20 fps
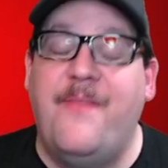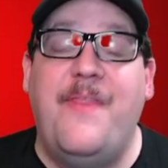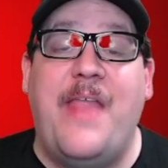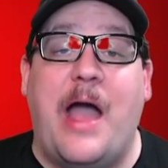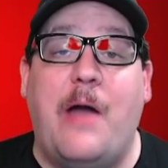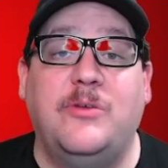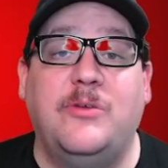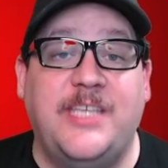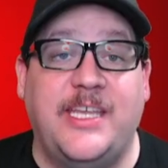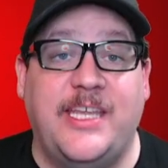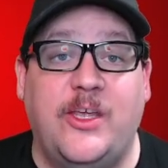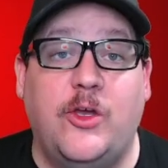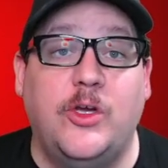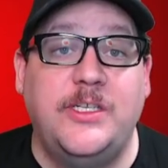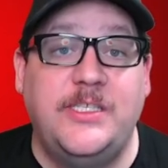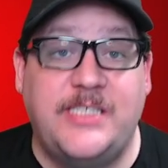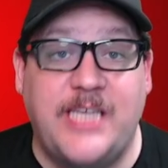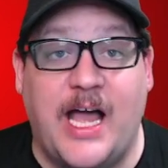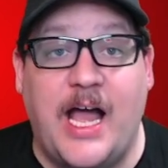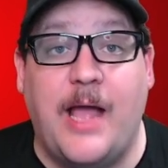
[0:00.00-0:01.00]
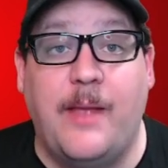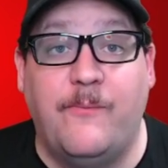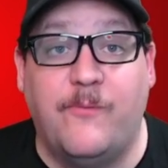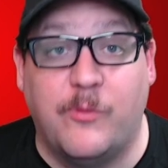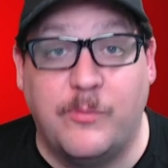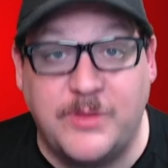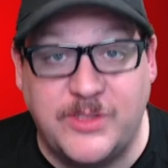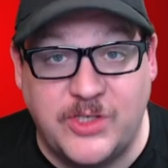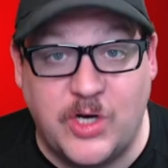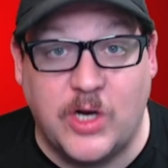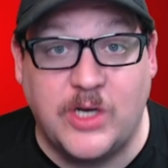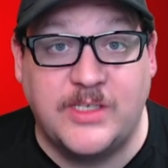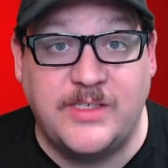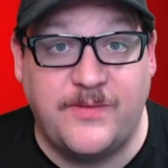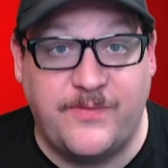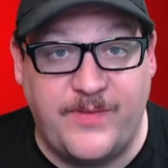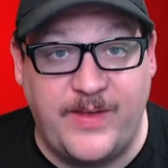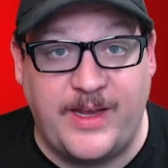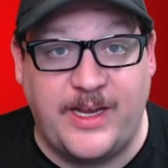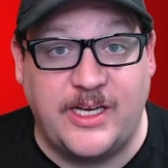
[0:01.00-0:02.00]
that was a good time from start to
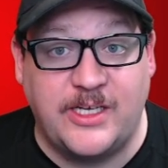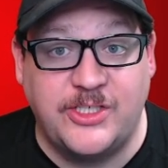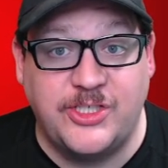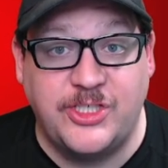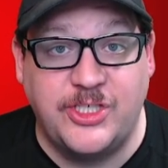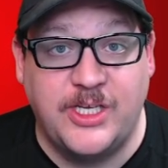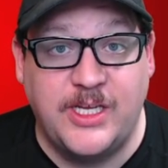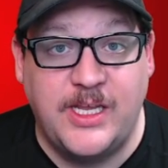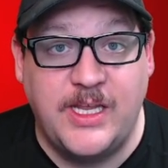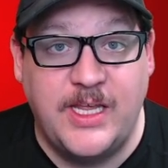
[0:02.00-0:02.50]
finish.